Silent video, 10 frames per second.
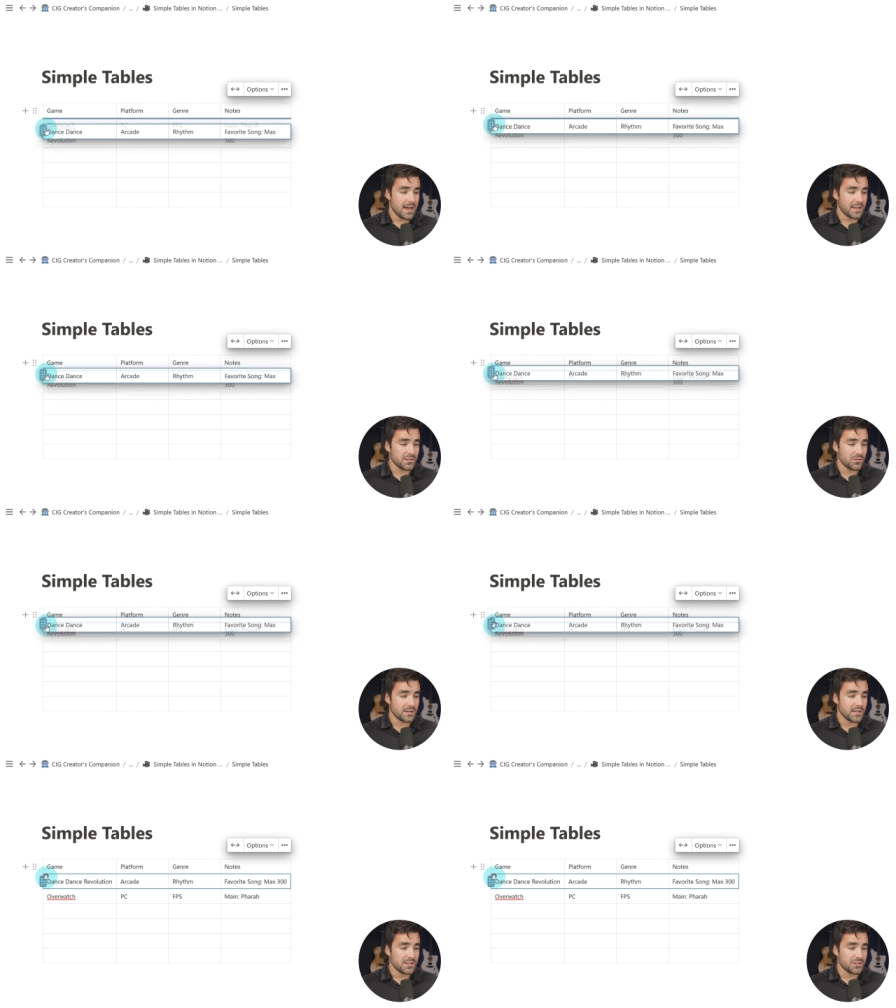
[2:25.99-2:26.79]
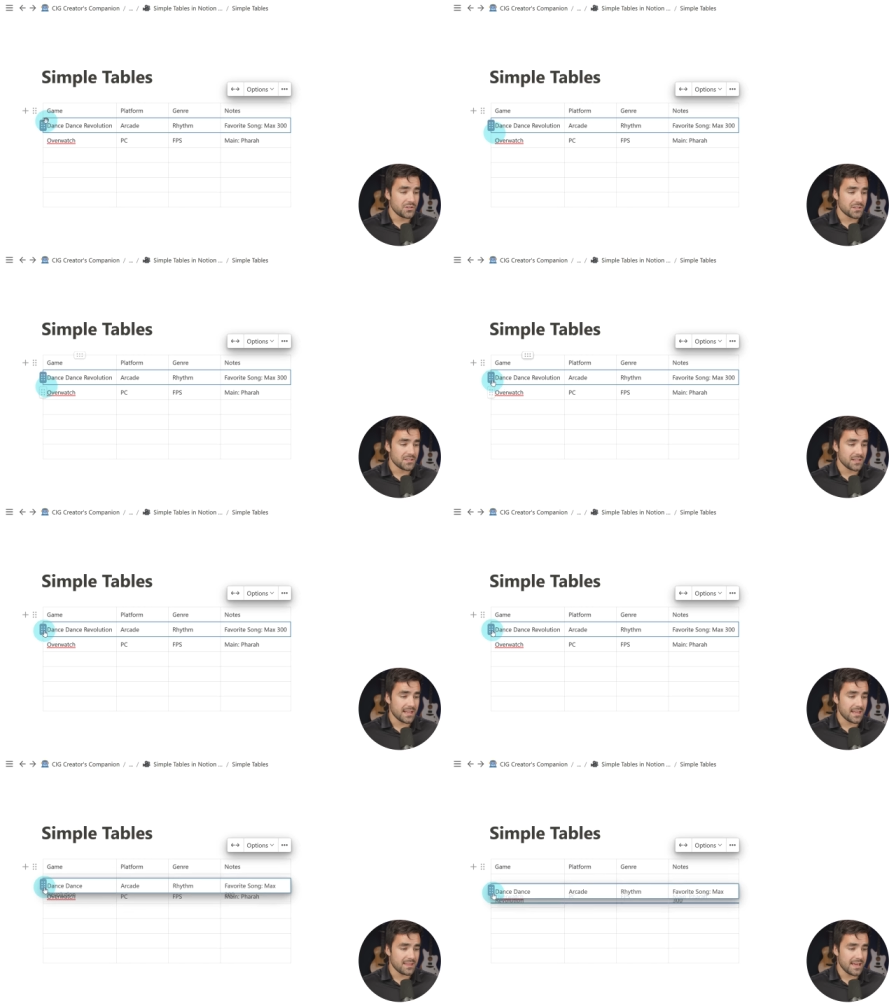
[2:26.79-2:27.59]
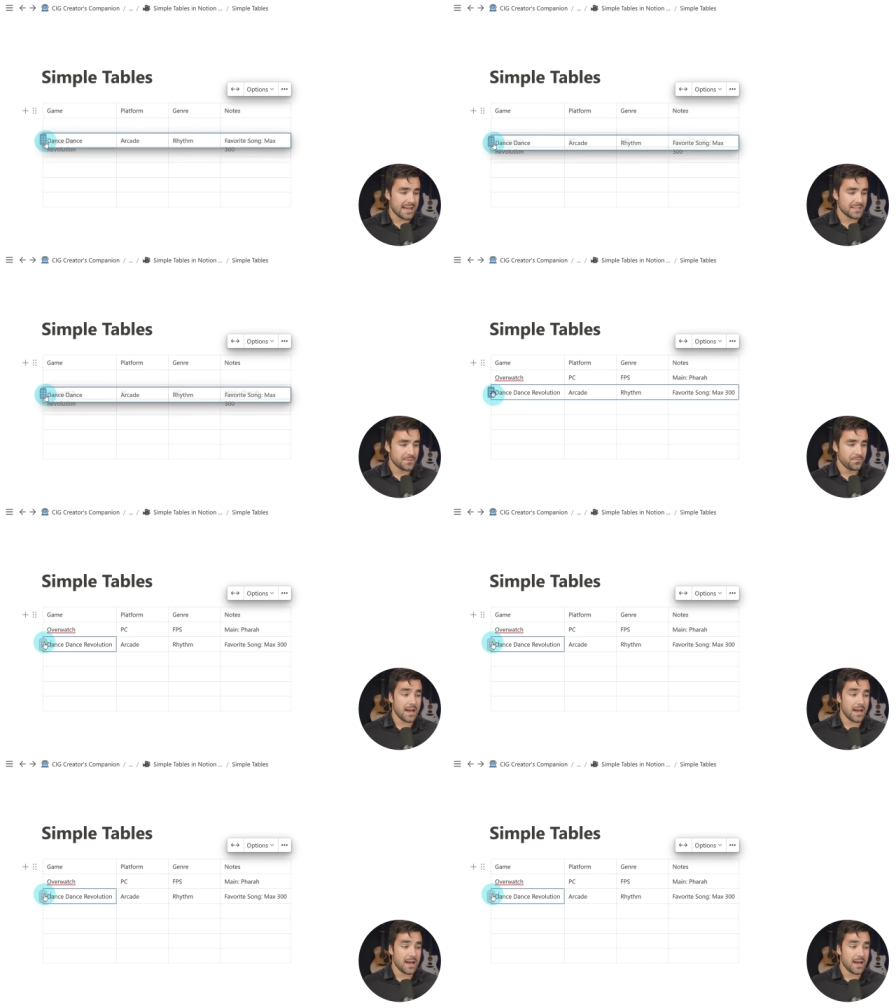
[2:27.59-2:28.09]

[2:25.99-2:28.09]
I can do it just like that.